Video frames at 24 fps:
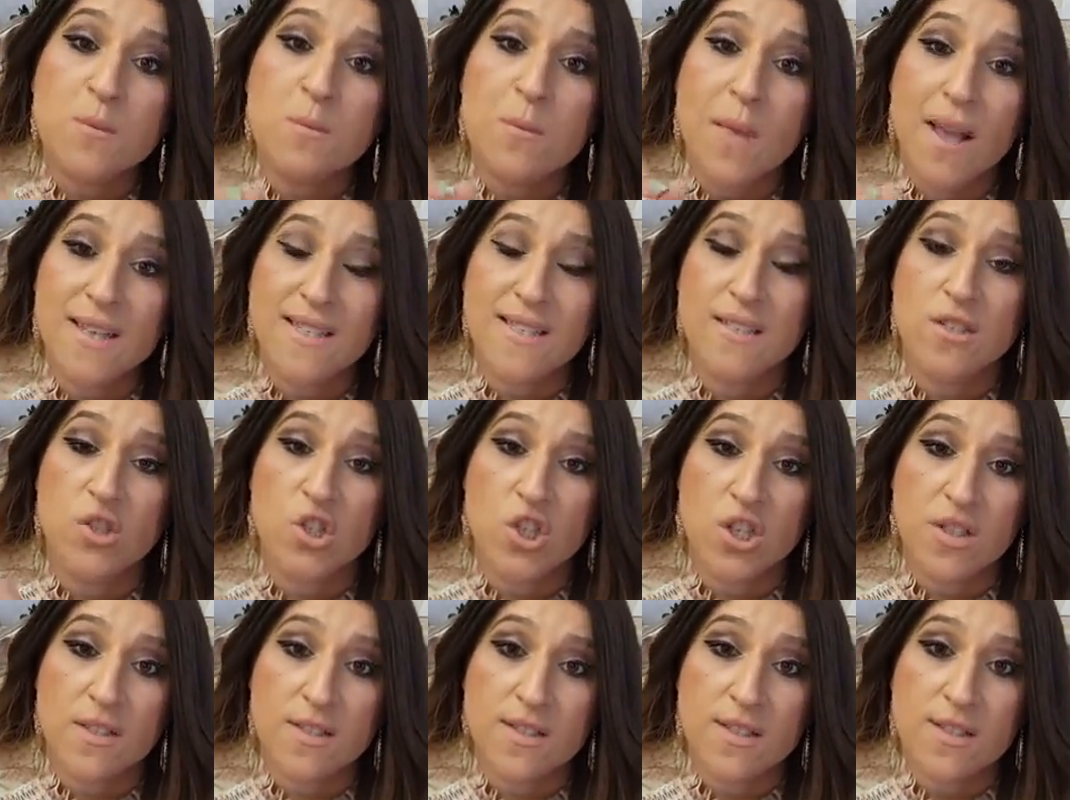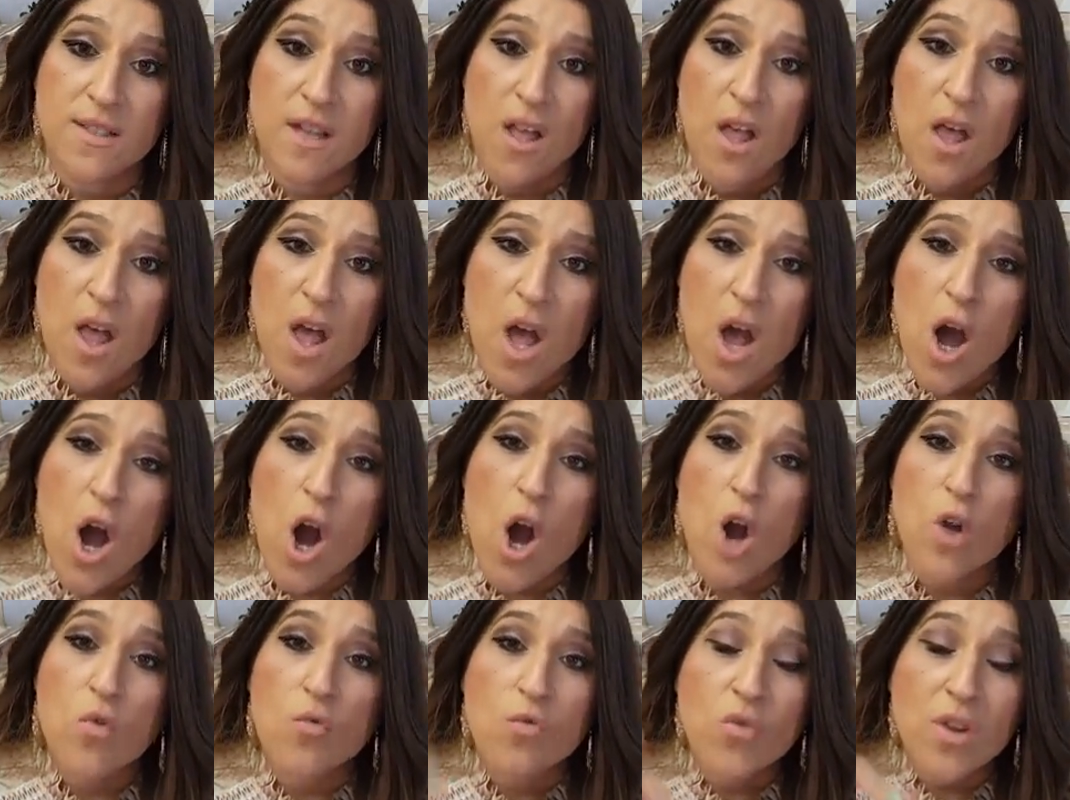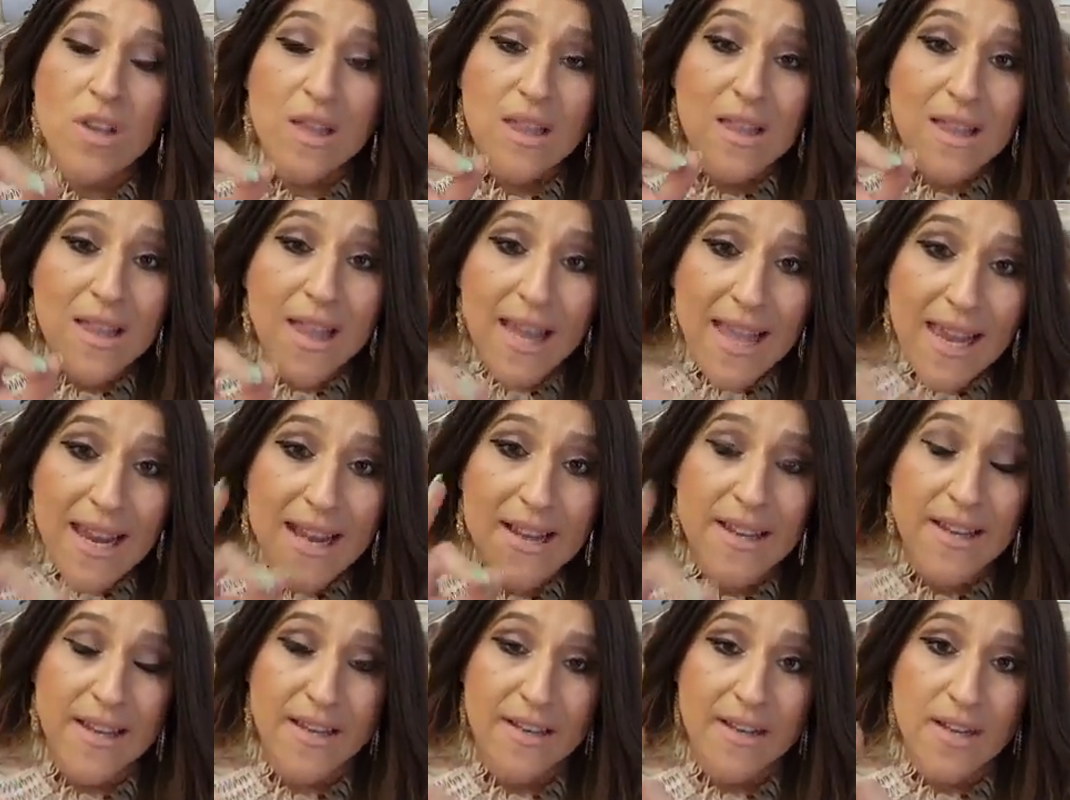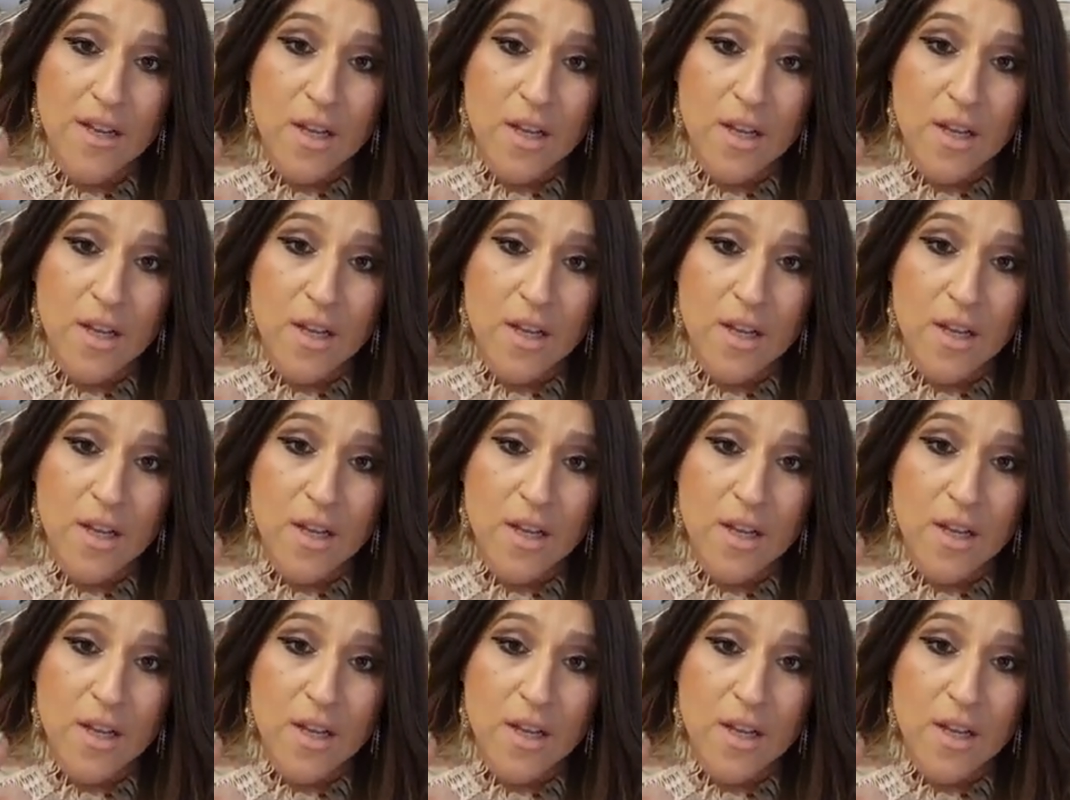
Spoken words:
messages are related